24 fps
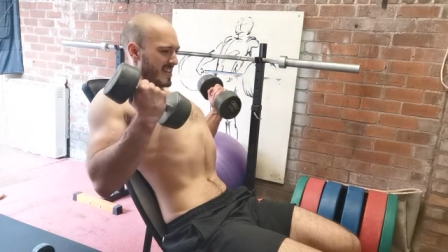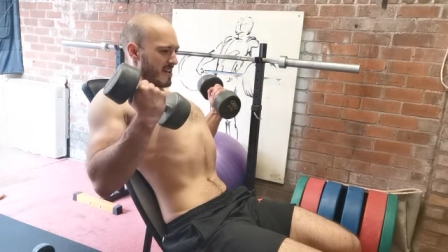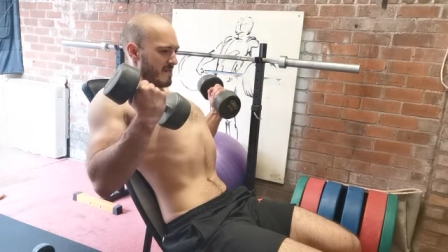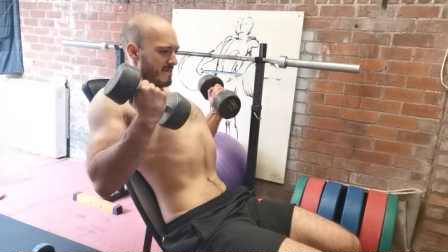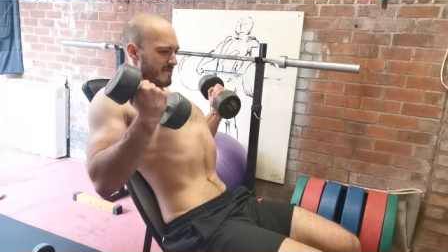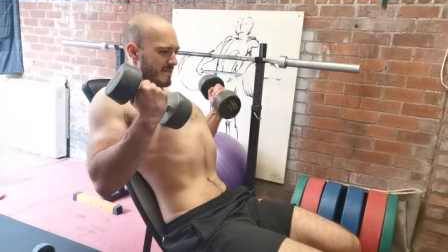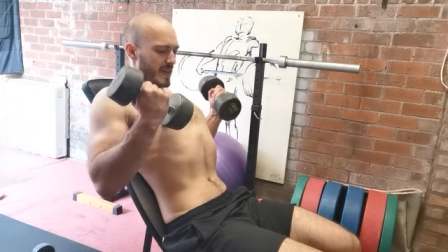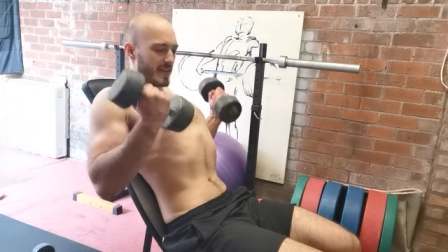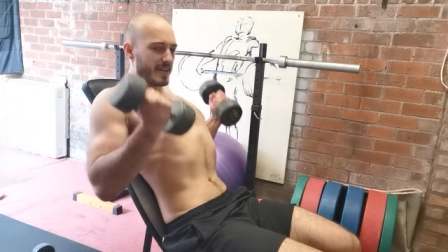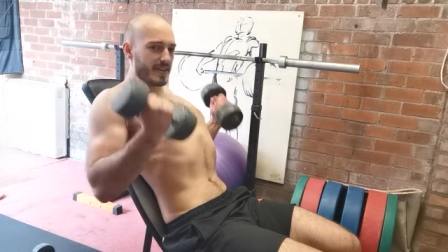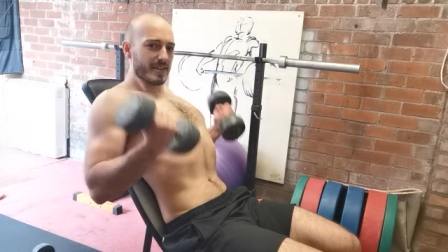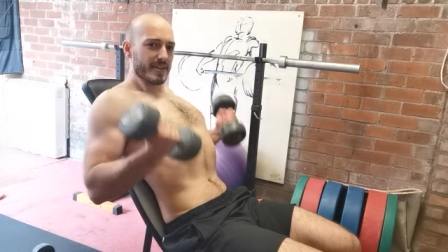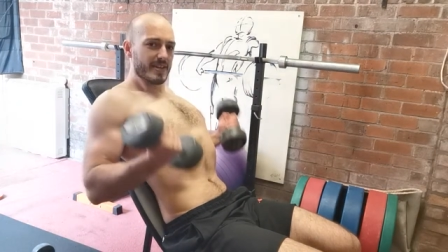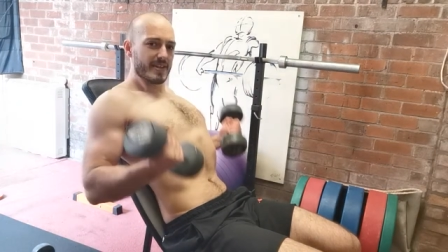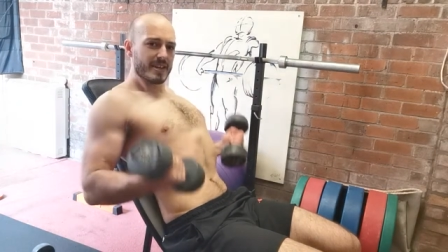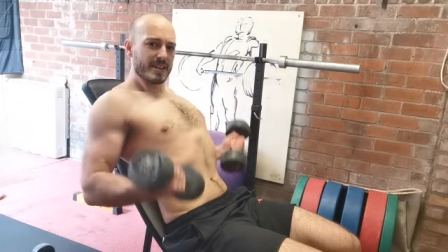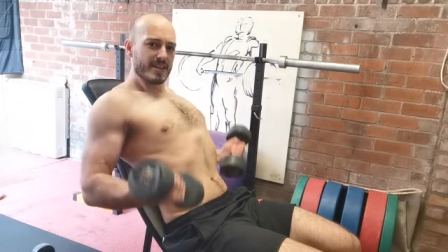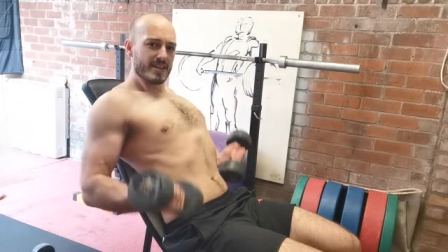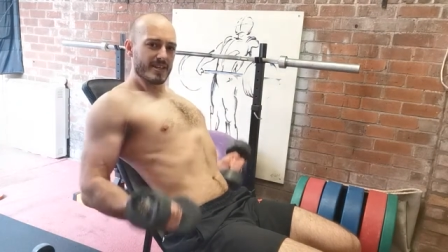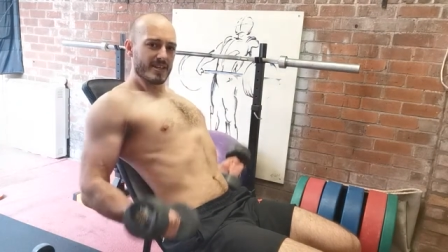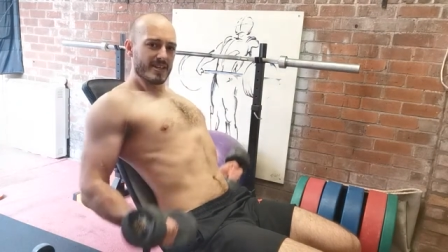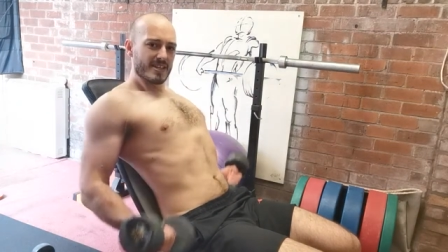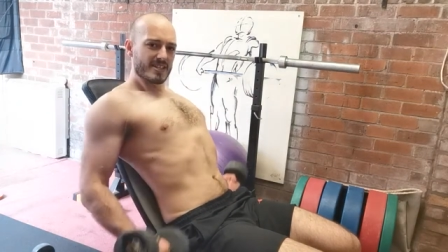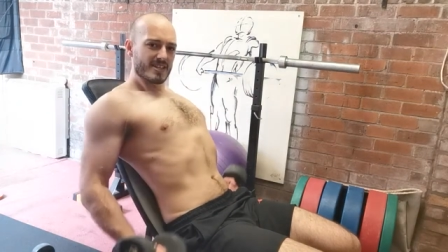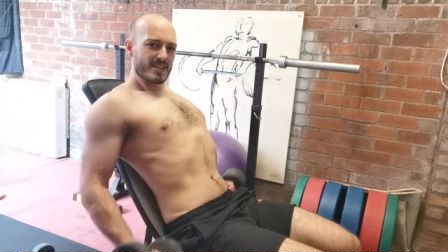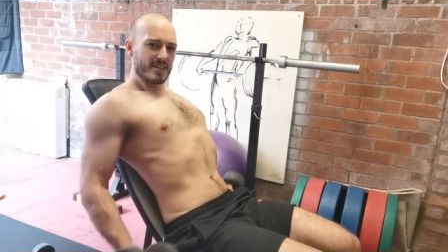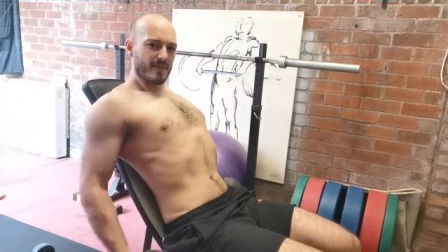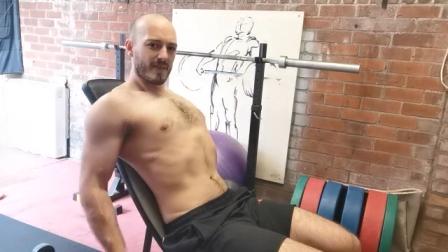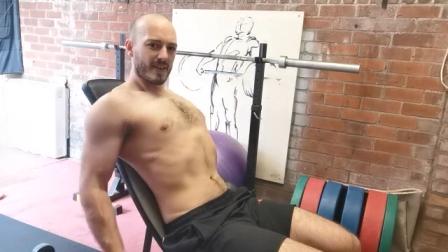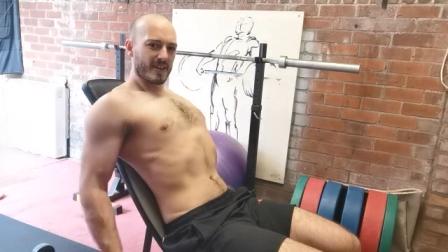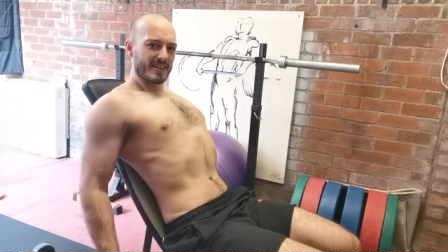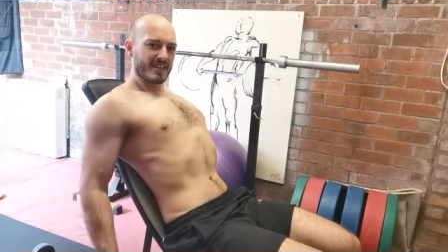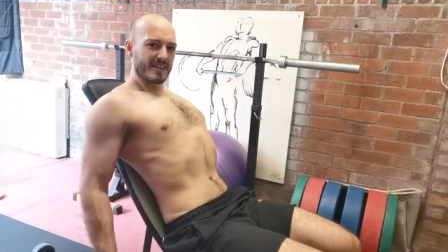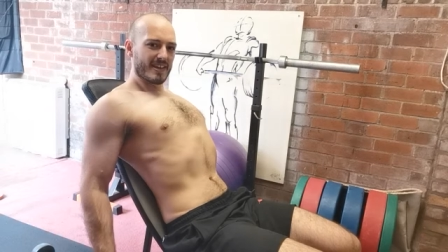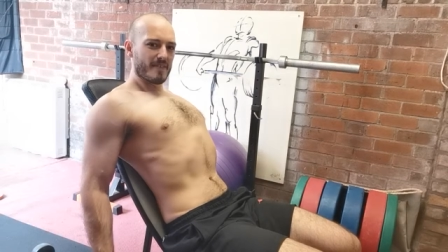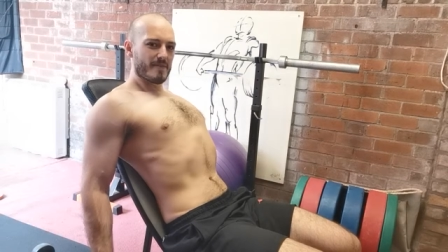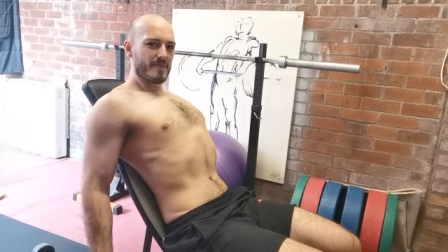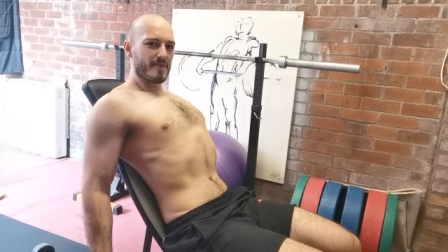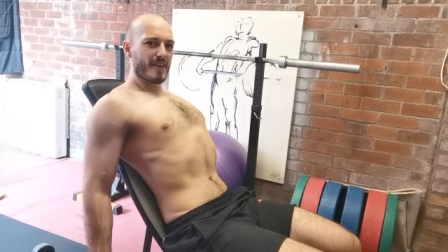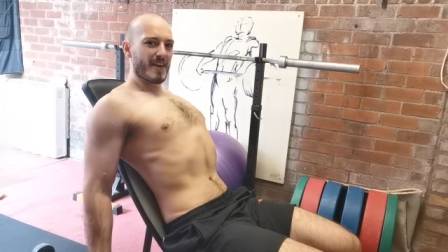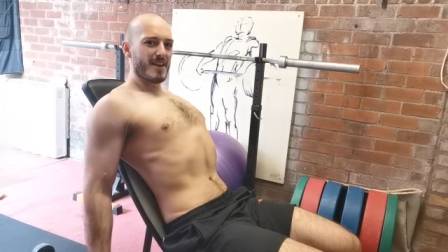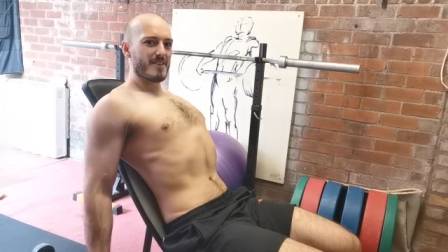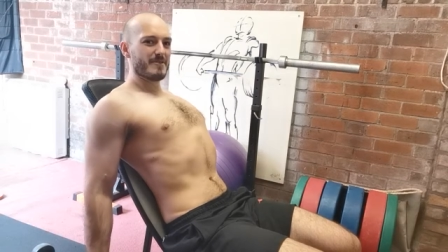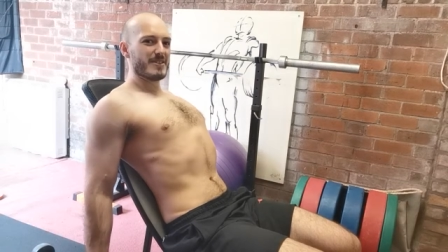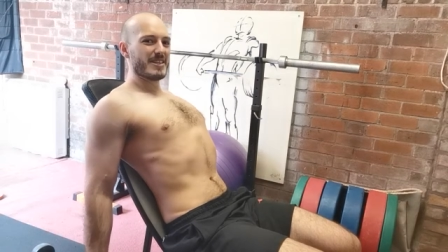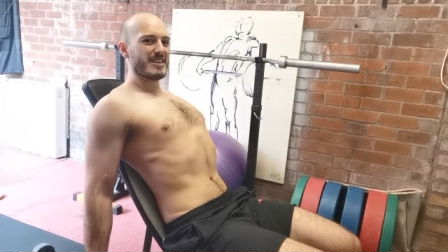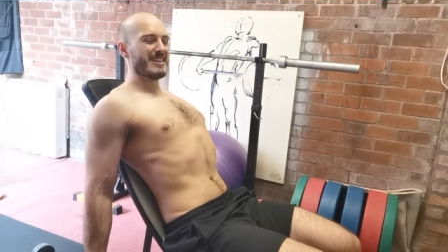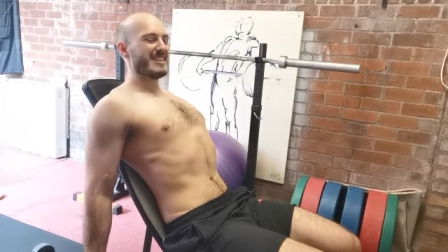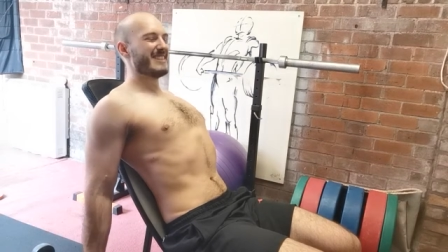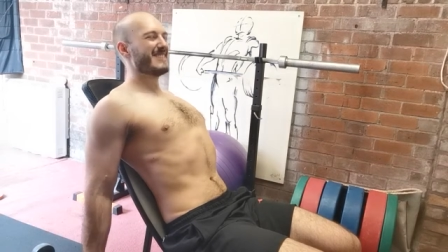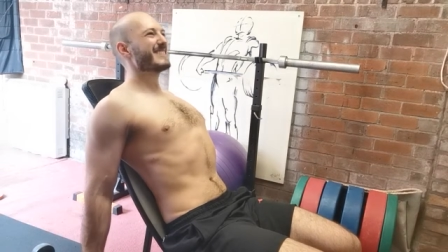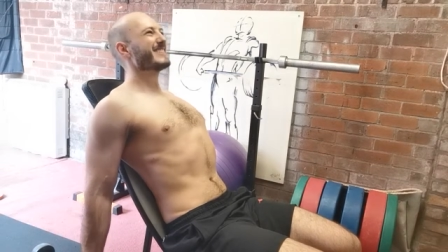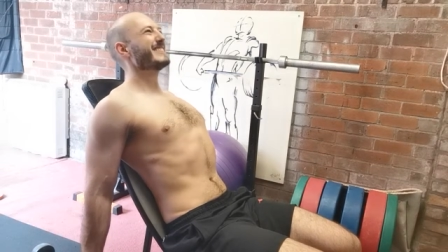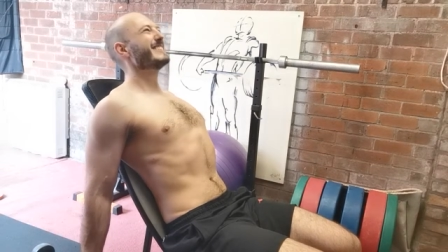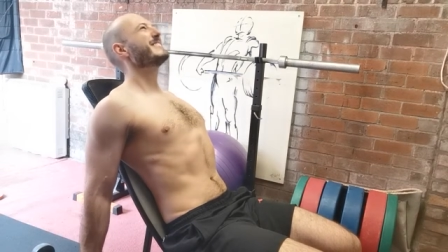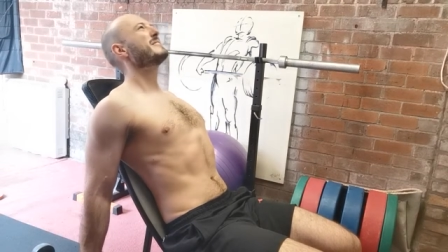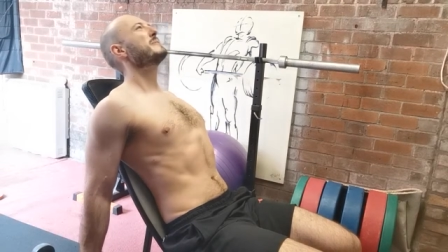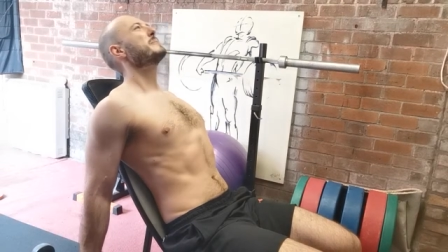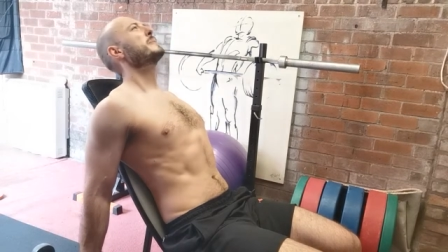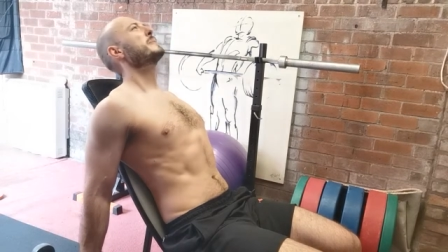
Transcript: up. See if I can get five of these.